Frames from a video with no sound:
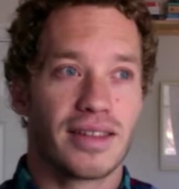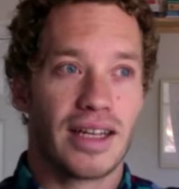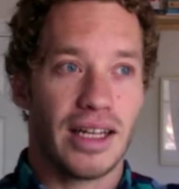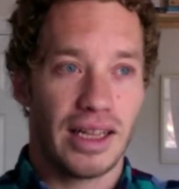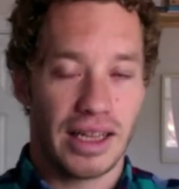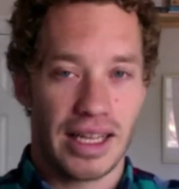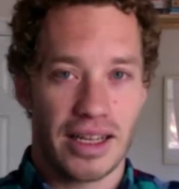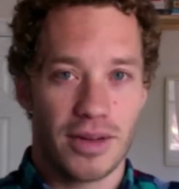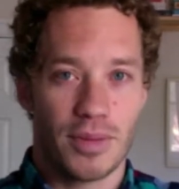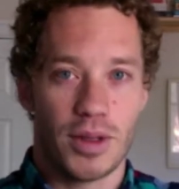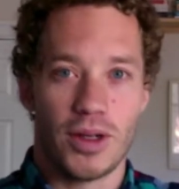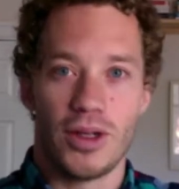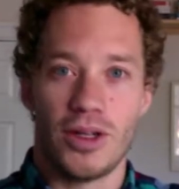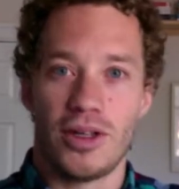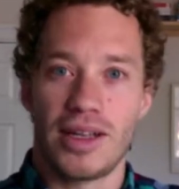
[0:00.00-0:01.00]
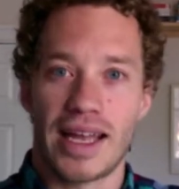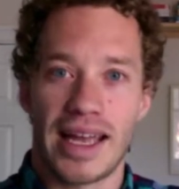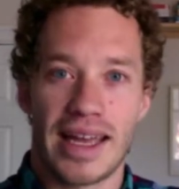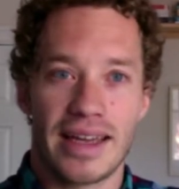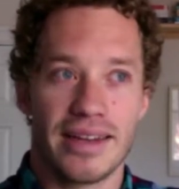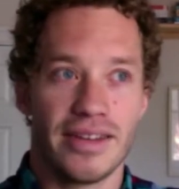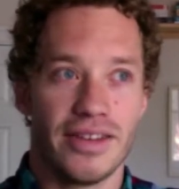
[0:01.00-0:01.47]
clickable
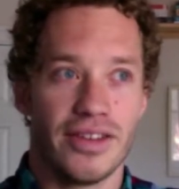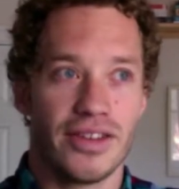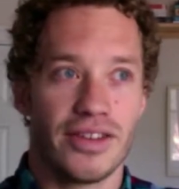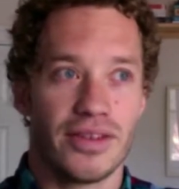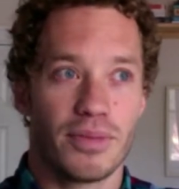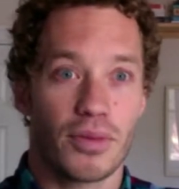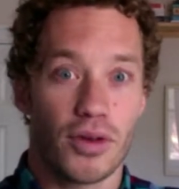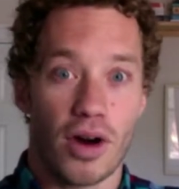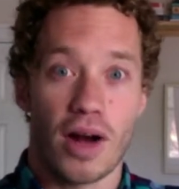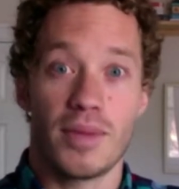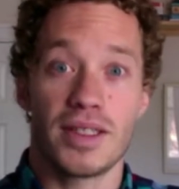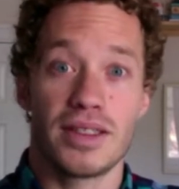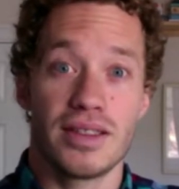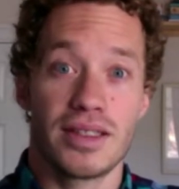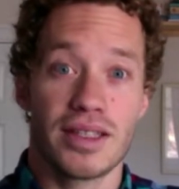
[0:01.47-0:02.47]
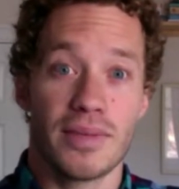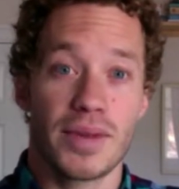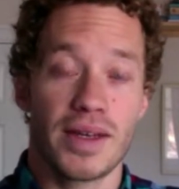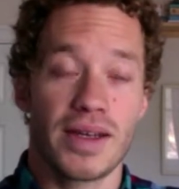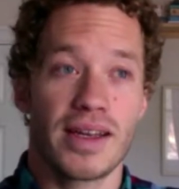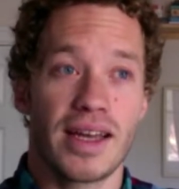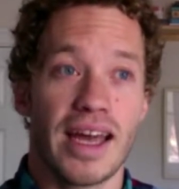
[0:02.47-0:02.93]
and promises
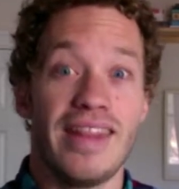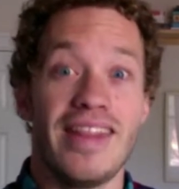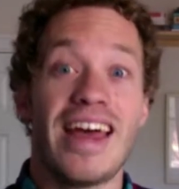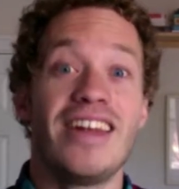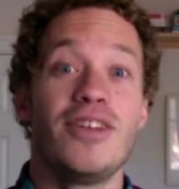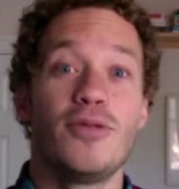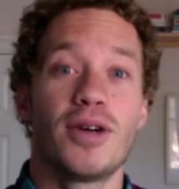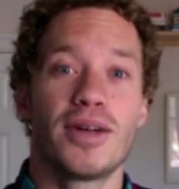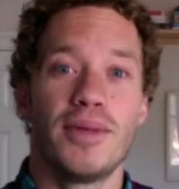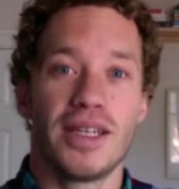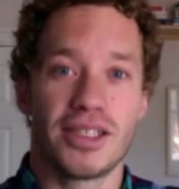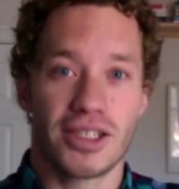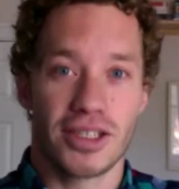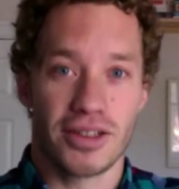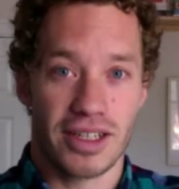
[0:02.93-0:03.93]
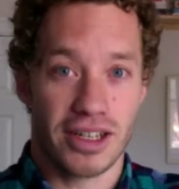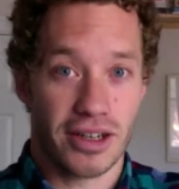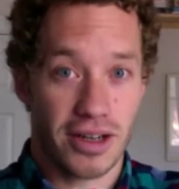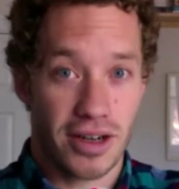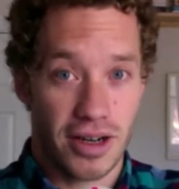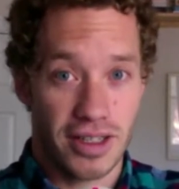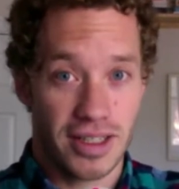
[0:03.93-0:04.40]
something, and then you want to make sure that your
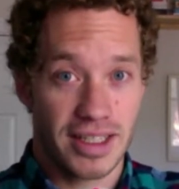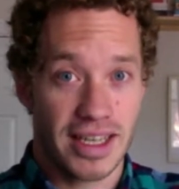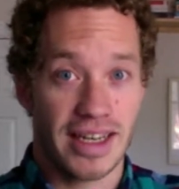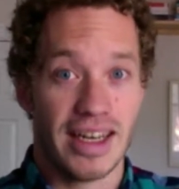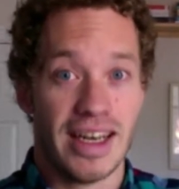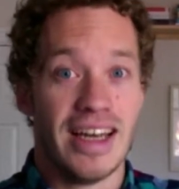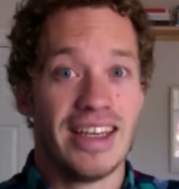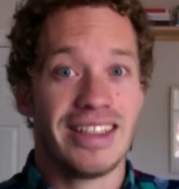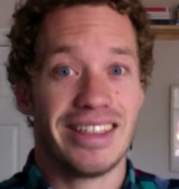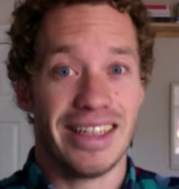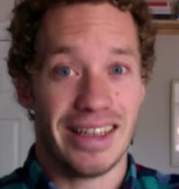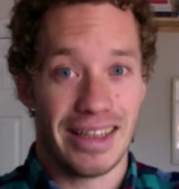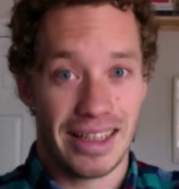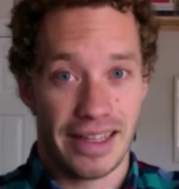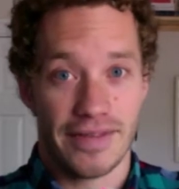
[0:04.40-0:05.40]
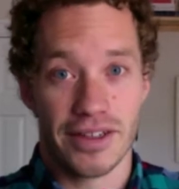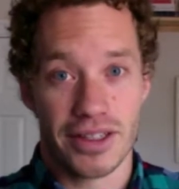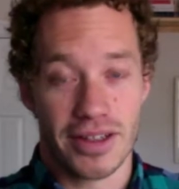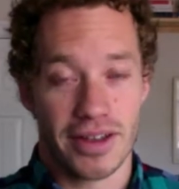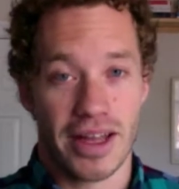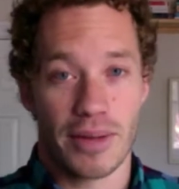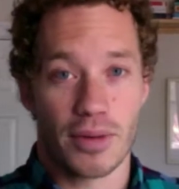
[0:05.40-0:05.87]
content delivers
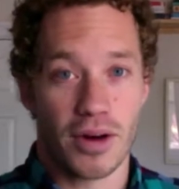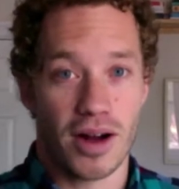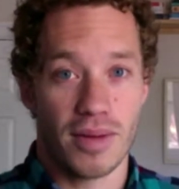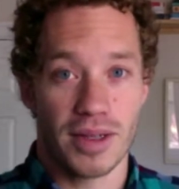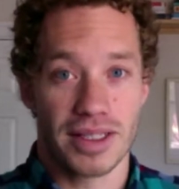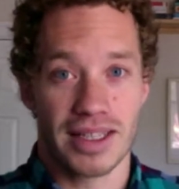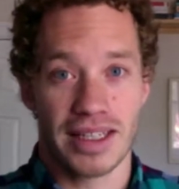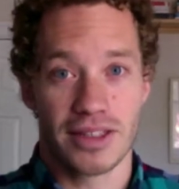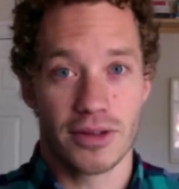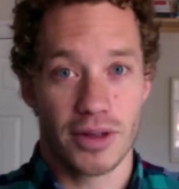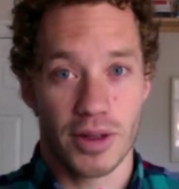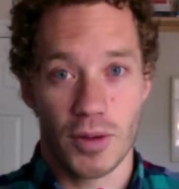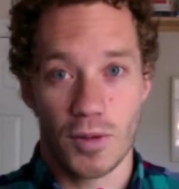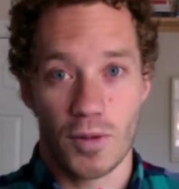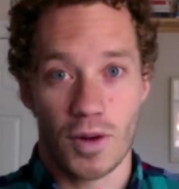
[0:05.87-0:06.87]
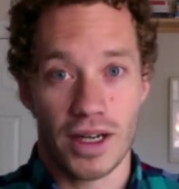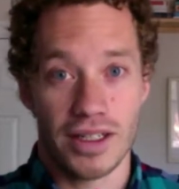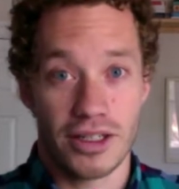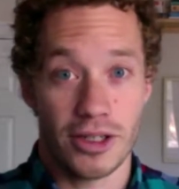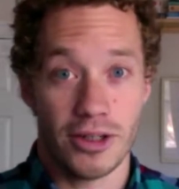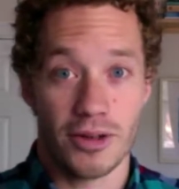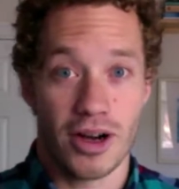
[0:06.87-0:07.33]
on that promise. That's sort of the
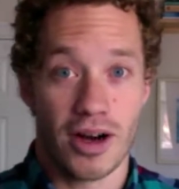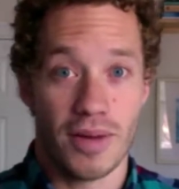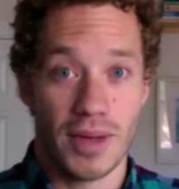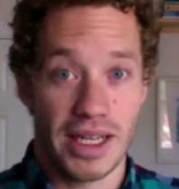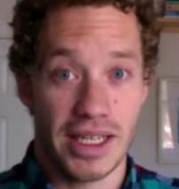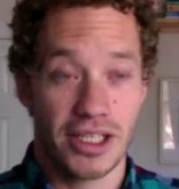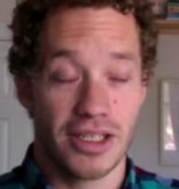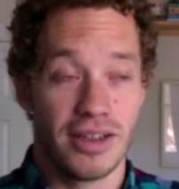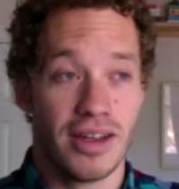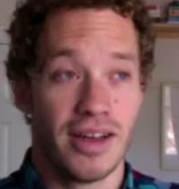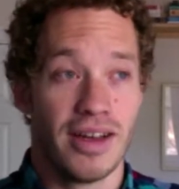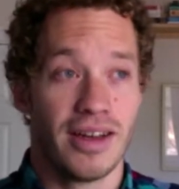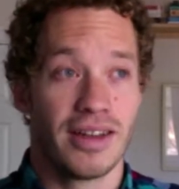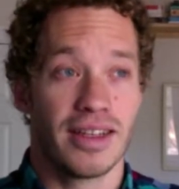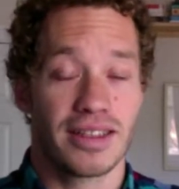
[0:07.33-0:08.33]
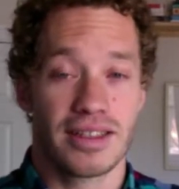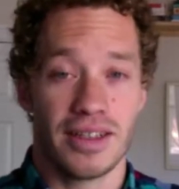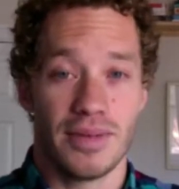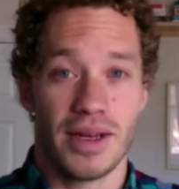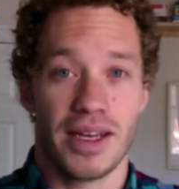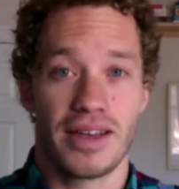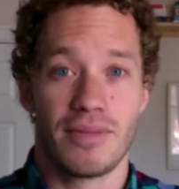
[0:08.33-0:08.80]
1-2 combination that's going to
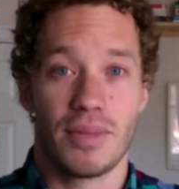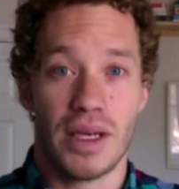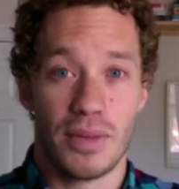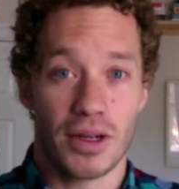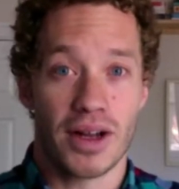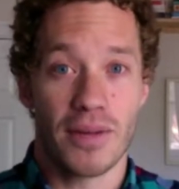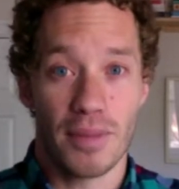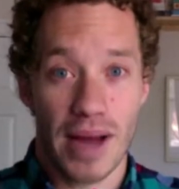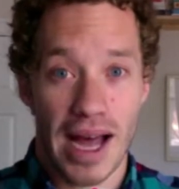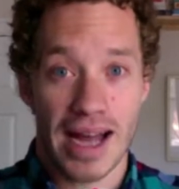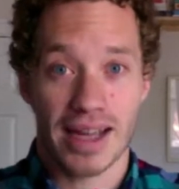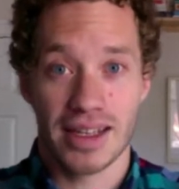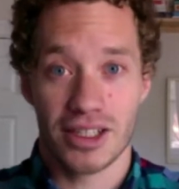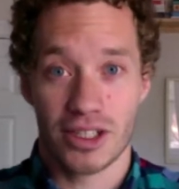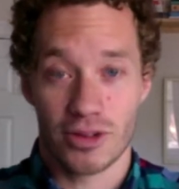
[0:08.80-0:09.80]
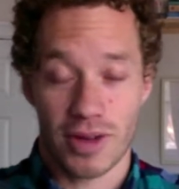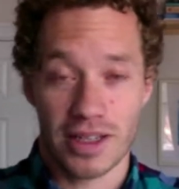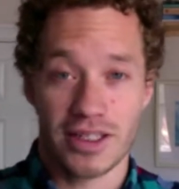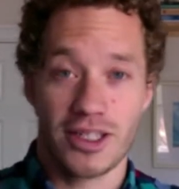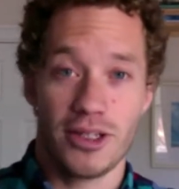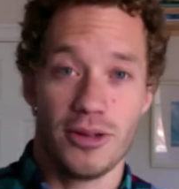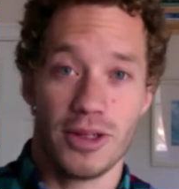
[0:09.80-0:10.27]
make people come back and
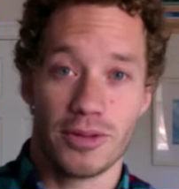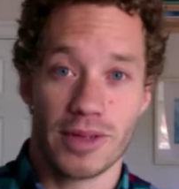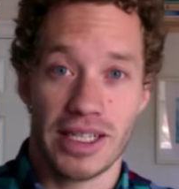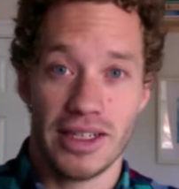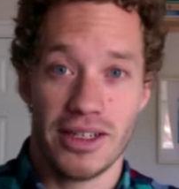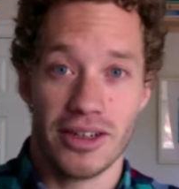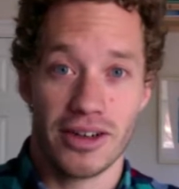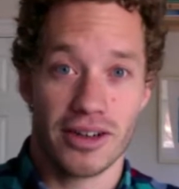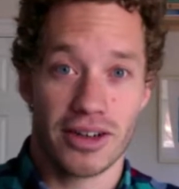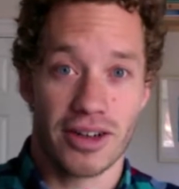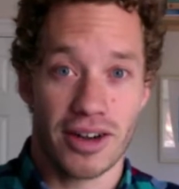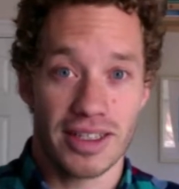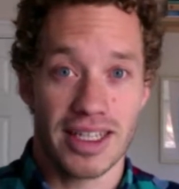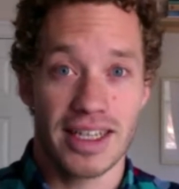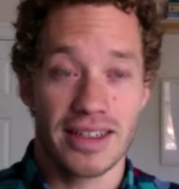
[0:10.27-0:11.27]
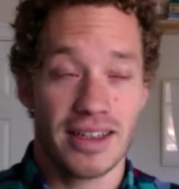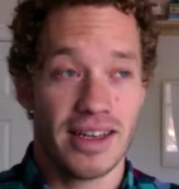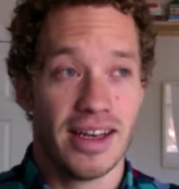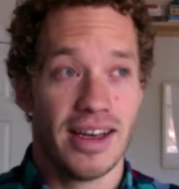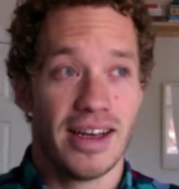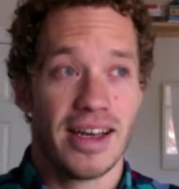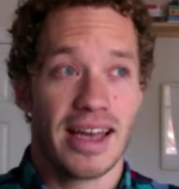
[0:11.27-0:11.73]
trust you and read your content
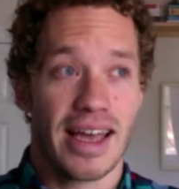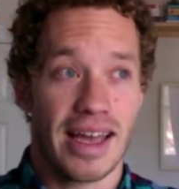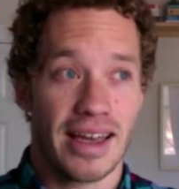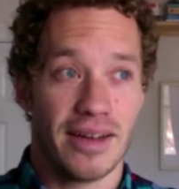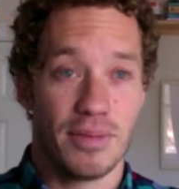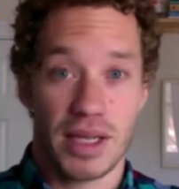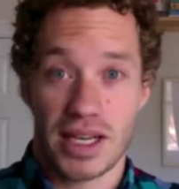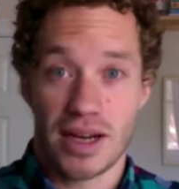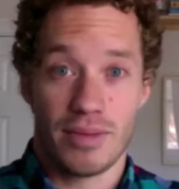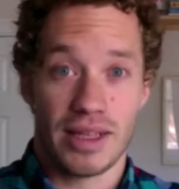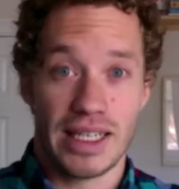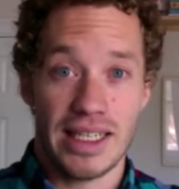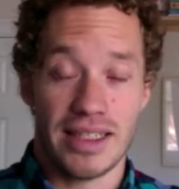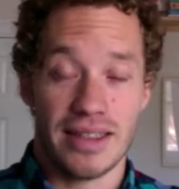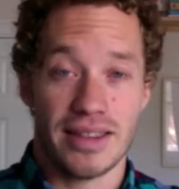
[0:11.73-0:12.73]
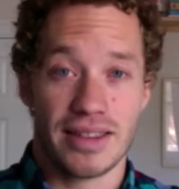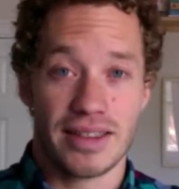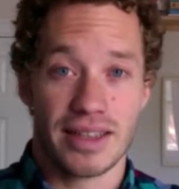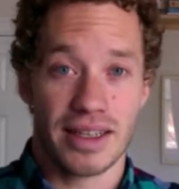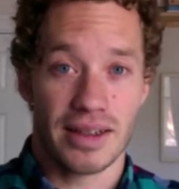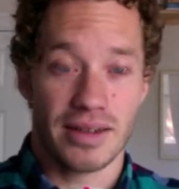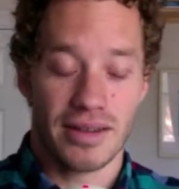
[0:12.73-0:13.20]
and become leads
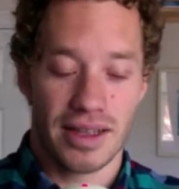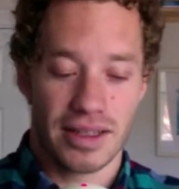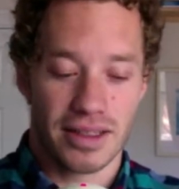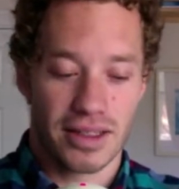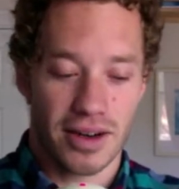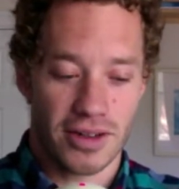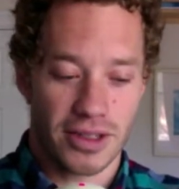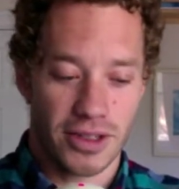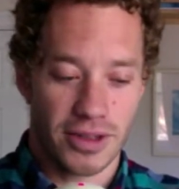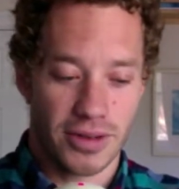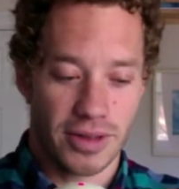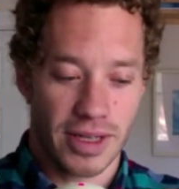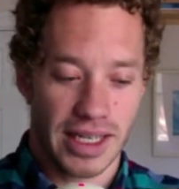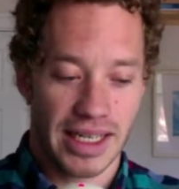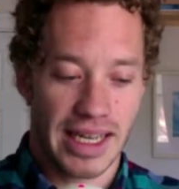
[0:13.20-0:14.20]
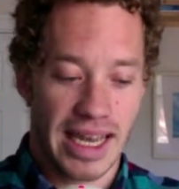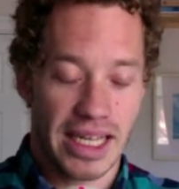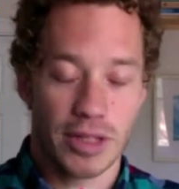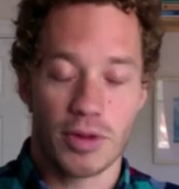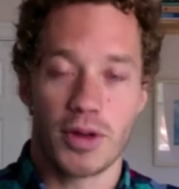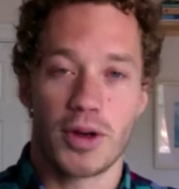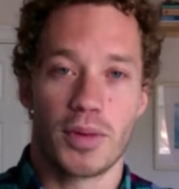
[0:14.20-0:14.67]
and start to
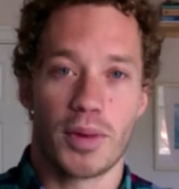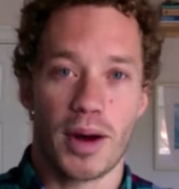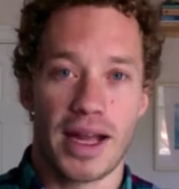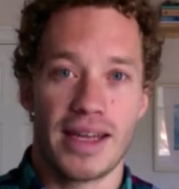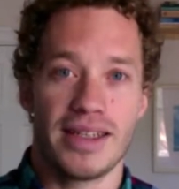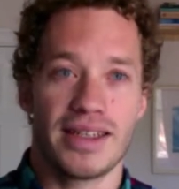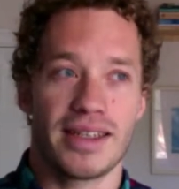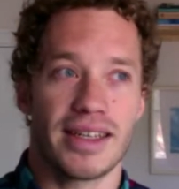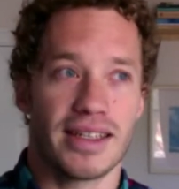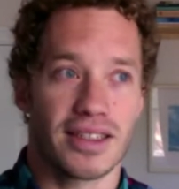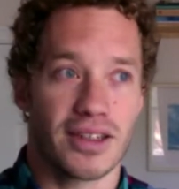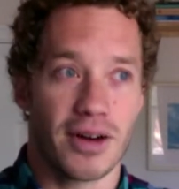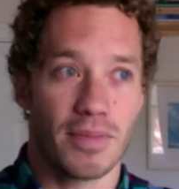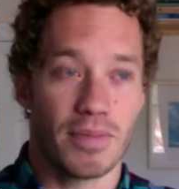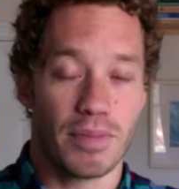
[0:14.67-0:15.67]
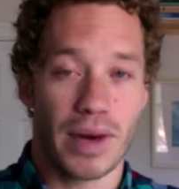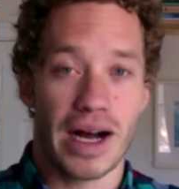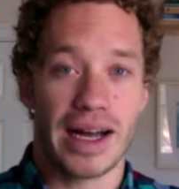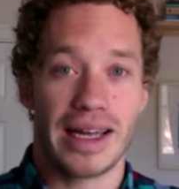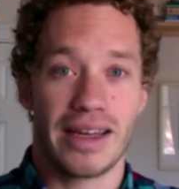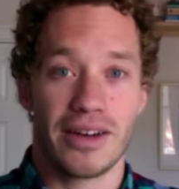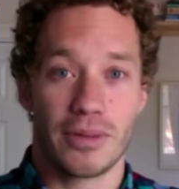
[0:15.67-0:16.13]
engage with your brand and start
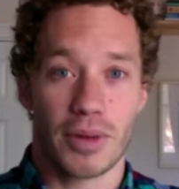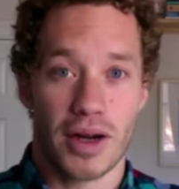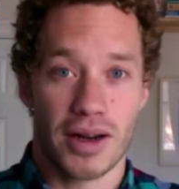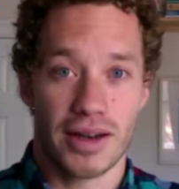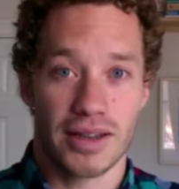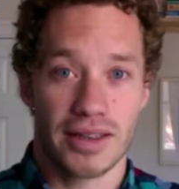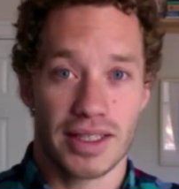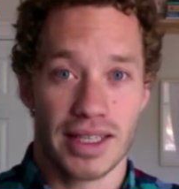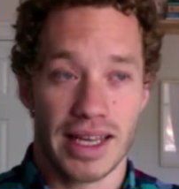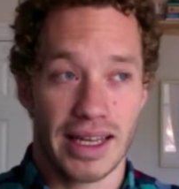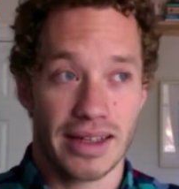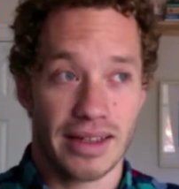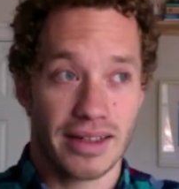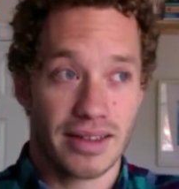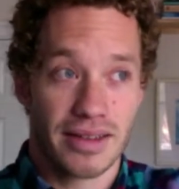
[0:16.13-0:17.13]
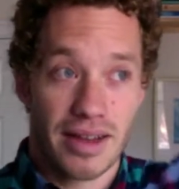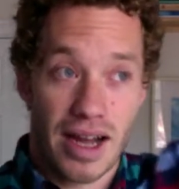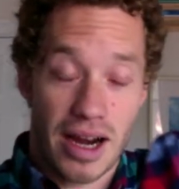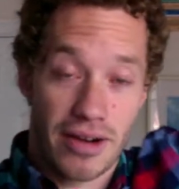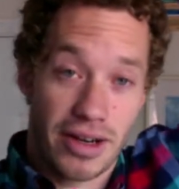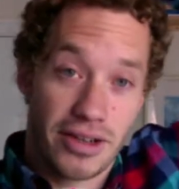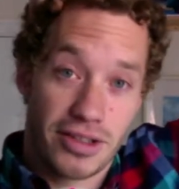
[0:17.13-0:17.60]
buying your products and
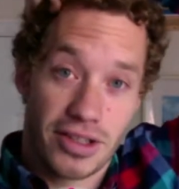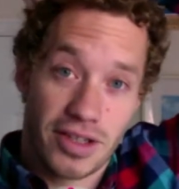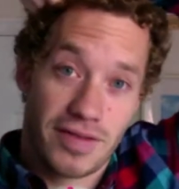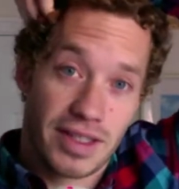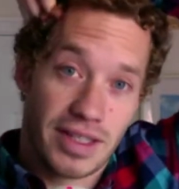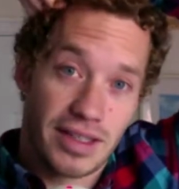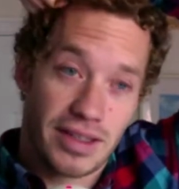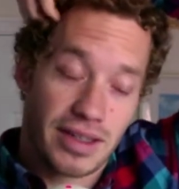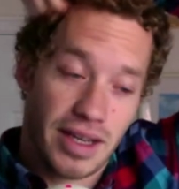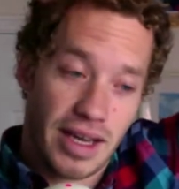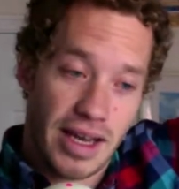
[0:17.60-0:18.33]
hiring your services.